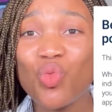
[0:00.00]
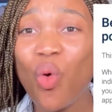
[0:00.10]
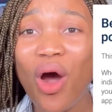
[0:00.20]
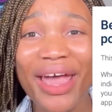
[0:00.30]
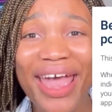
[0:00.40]

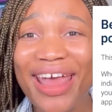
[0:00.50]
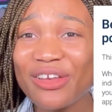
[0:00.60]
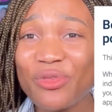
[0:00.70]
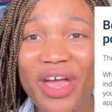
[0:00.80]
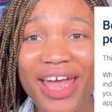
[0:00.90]
work
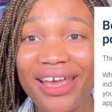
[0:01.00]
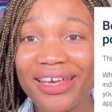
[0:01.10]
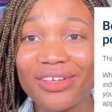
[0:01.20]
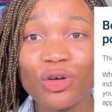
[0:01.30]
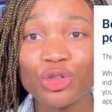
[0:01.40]
anywhere
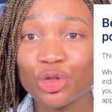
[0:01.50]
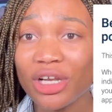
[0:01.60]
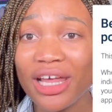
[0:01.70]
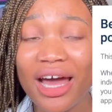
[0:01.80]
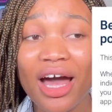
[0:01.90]
in
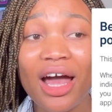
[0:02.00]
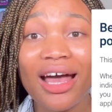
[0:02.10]
Australia.